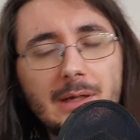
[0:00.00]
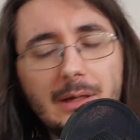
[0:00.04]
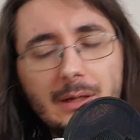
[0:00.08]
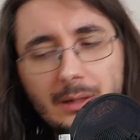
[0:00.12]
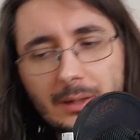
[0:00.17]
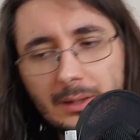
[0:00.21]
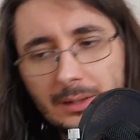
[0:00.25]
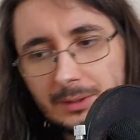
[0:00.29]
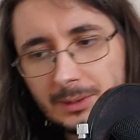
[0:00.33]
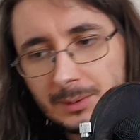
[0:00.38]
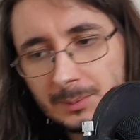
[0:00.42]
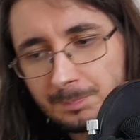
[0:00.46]

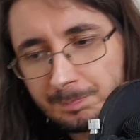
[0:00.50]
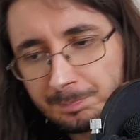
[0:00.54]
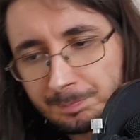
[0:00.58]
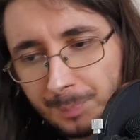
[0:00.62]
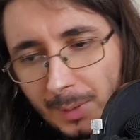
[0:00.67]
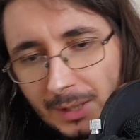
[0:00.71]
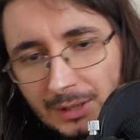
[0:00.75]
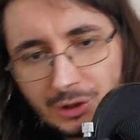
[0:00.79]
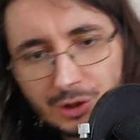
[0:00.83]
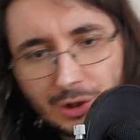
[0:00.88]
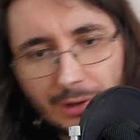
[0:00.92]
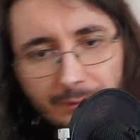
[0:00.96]
a
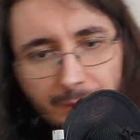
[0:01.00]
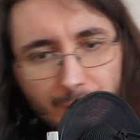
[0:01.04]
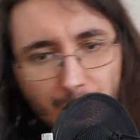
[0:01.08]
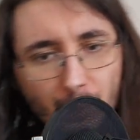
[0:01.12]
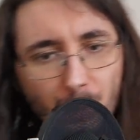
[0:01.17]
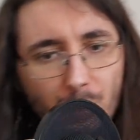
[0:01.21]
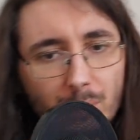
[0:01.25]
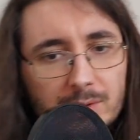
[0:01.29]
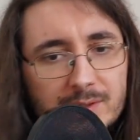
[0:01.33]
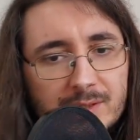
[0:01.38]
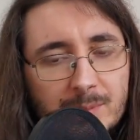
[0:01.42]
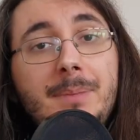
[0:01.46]
bunch of
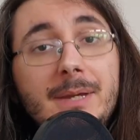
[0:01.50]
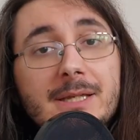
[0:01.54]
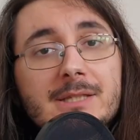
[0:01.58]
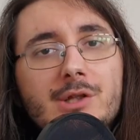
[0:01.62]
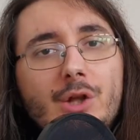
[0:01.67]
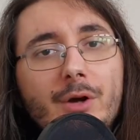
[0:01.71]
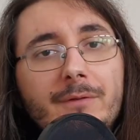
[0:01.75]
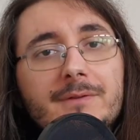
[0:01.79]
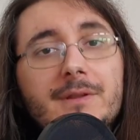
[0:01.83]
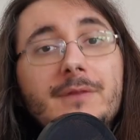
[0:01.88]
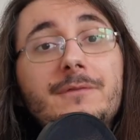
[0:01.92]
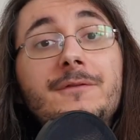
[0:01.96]
rules
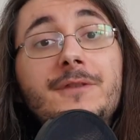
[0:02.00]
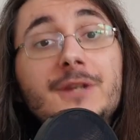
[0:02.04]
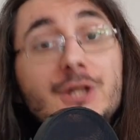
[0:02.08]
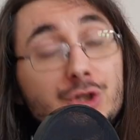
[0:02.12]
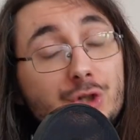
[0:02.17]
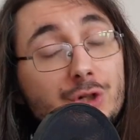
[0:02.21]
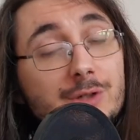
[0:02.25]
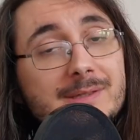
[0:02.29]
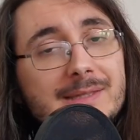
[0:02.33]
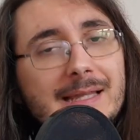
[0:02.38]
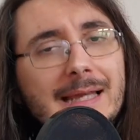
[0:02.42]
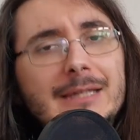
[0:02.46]
based off the
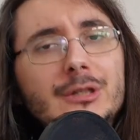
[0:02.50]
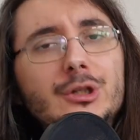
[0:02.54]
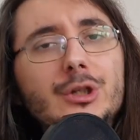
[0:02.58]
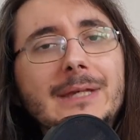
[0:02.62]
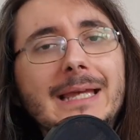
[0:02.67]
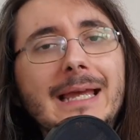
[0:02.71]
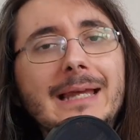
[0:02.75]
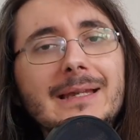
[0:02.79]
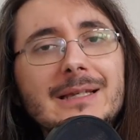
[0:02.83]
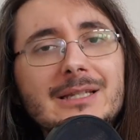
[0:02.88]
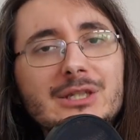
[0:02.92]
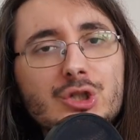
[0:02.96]
features that you
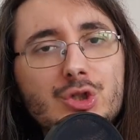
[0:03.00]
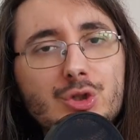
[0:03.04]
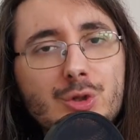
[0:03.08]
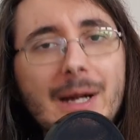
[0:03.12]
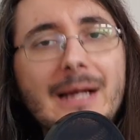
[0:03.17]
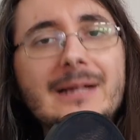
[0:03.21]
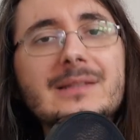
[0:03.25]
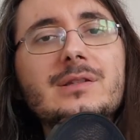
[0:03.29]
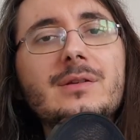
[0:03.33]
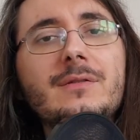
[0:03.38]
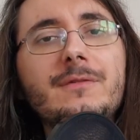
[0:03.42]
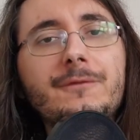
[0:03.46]
can
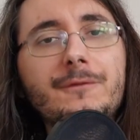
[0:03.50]
extract